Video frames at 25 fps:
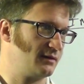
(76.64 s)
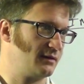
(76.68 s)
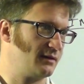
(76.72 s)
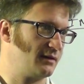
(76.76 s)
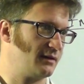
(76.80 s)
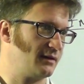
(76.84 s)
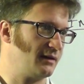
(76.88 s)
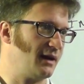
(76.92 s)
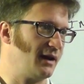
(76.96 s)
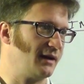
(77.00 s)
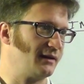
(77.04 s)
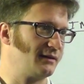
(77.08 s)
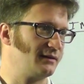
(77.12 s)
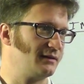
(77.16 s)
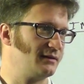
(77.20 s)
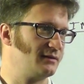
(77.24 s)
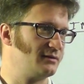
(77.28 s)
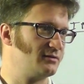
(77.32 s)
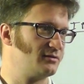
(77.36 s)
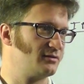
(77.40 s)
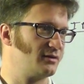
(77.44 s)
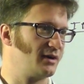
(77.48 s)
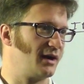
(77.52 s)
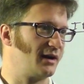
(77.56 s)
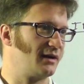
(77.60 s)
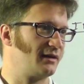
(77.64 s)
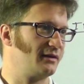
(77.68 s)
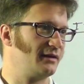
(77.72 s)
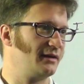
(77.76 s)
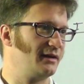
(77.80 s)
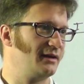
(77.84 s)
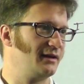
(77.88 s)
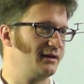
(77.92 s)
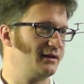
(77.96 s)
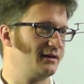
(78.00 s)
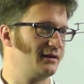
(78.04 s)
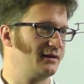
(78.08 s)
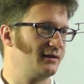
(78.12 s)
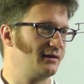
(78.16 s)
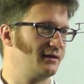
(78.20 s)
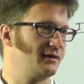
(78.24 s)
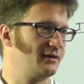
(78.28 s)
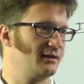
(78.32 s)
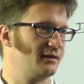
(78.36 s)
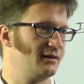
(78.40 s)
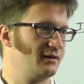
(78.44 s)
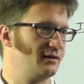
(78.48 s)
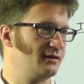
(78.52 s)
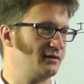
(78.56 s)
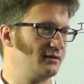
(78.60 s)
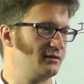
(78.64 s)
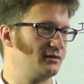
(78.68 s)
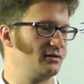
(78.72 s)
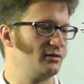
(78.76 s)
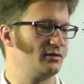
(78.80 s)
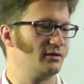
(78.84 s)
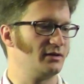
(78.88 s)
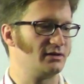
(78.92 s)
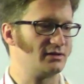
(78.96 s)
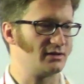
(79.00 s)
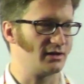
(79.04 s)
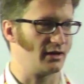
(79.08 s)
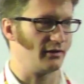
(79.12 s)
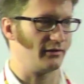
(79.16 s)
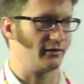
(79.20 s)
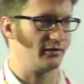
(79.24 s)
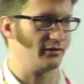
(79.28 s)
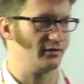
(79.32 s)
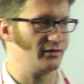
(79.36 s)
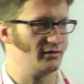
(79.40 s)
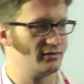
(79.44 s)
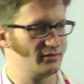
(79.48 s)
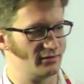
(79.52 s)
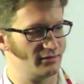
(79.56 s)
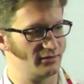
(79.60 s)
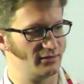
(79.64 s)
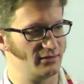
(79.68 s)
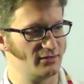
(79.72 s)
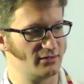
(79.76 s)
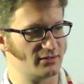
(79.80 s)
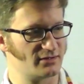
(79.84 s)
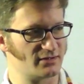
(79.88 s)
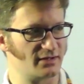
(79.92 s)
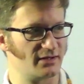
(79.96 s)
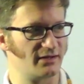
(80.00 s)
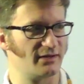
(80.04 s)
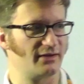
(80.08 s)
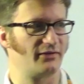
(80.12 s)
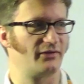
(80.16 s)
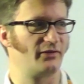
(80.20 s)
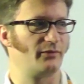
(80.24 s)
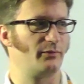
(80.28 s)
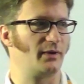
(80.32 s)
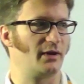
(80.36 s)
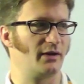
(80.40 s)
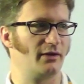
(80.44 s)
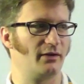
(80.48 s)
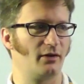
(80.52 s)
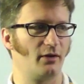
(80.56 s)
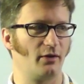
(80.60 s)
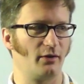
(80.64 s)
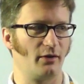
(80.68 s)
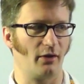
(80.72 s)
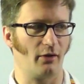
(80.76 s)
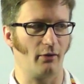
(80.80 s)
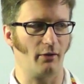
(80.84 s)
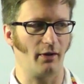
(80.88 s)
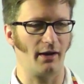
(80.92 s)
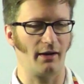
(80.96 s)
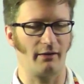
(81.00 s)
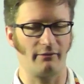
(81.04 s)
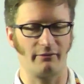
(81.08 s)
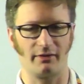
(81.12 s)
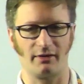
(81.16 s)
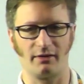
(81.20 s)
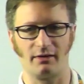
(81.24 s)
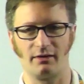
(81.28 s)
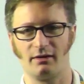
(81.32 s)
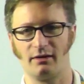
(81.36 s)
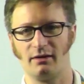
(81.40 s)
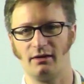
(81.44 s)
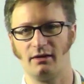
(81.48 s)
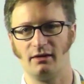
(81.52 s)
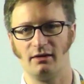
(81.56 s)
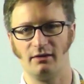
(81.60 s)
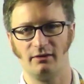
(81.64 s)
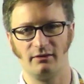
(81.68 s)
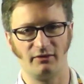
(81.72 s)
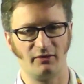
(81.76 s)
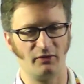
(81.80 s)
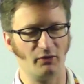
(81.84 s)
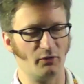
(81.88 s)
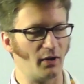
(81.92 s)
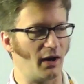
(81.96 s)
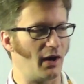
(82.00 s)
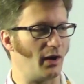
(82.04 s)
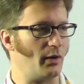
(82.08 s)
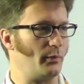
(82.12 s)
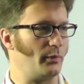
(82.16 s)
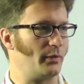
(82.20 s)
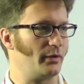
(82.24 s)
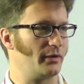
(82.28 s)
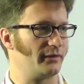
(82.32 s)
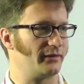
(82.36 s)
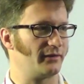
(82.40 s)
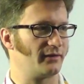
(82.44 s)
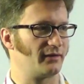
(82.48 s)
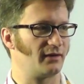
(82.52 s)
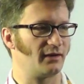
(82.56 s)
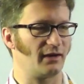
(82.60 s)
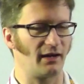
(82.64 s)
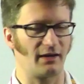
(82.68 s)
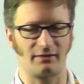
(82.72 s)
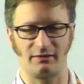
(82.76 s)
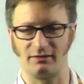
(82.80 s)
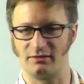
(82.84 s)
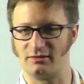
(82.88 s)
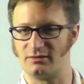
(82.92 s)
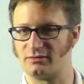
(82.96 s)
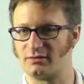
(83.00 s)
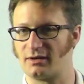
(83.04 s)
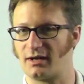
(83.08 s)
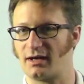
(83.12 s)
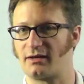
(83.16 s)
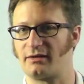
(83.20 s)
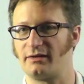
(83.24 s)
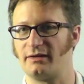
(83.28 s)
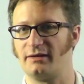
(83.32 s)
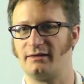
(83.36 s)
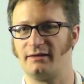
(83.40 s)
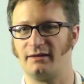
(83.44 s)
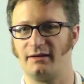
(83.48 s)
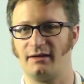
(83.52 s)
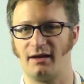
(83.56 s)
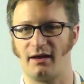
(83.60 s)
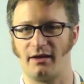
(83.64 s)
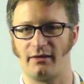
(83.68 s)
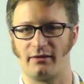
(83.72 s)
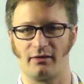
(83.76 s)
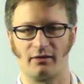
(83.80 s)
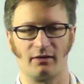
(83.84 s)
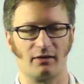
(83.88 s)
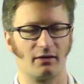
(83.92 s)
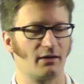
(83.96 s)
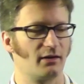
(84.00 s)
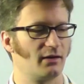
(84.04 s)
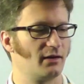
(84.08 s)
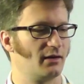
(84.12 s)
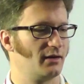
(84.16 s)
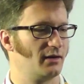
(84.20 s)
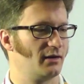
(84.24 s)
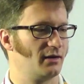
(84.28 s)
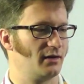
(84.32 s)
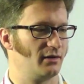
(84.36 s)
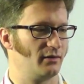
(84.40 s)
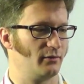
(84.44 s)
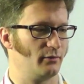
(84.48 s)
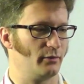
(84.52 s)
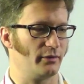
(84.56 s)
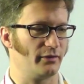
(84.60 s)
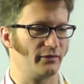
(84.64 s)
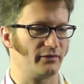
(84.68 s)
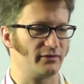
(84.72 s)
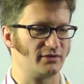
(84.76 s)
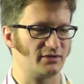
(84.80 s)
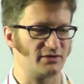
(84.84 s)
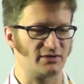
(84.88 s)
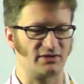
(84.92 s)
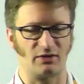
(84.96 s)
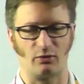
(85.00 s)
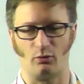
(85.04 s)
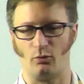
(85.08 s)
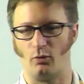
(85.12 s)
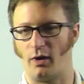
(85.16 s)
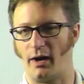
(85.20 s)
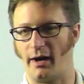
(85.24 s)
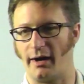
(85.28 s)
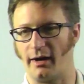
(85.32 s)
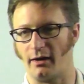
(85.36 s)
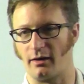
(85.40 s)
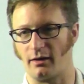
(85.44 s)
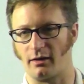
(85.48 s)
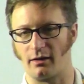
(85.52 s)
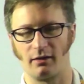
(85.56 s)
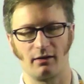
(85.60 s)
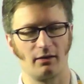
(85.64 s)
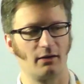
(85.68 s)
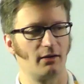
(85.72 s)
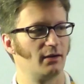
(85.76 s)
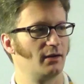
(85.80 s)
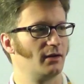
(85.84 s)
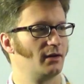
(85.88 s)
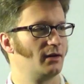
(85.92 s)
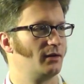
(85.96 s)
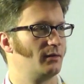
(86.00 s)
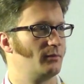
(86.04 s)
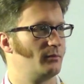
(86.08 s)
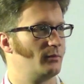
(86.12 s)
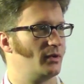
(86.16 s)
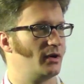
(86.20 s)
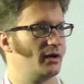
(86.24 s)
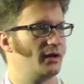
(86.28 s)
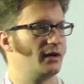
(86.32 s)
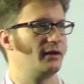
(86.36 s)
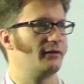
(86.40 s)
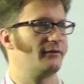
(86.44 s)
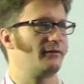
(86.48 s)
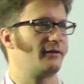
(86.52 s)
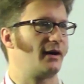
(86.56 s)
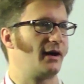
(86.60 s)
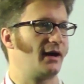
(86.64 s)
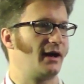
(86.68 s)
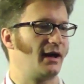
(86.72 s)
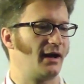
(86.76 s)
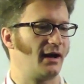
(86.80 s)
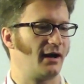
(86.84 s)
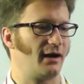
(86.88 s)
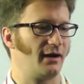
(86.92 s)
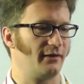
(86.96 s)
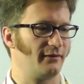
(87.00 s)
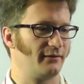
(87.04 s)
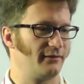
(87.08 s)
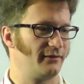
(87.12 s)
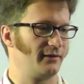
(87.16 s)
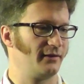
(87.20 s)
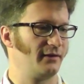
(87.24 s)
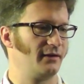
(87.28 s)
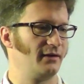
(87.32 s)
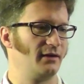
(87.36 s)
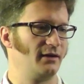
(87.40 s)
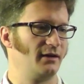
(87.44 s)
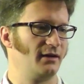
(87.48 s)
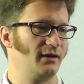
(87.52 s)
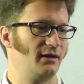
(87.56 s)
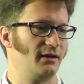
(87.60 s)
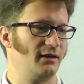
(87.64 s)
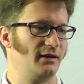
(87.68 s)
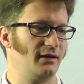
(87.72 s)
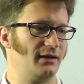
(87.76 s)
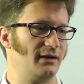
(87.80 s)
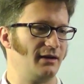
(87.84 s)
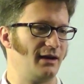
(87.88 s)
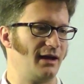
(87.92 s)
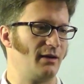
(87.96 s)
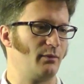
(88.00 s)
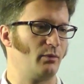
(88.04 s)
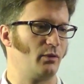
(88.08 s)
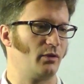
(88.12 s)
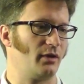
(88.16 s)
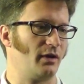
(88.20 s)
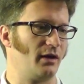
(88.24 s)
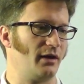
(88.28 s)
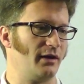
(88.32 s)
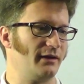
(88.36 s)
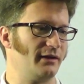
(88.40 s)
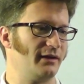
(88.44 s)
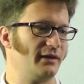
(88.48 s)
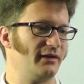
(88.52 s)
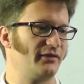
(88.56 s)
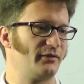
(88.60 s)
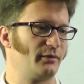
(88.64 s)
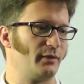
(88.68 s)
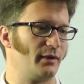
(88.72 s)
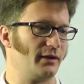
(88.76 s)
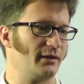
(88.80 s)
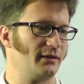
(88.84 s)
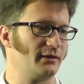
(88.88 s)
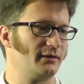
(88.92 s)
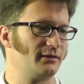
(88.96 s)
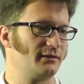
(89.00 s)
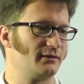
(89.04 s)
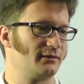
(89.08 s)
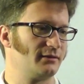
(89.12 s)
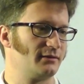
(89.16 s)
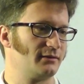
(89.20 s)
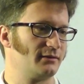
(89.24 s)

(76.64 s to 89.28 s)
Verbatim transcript: connected directly to each other. You, usually this would be a no-no, having two outputs connected directly together with just a wire. But if I have an enable on this one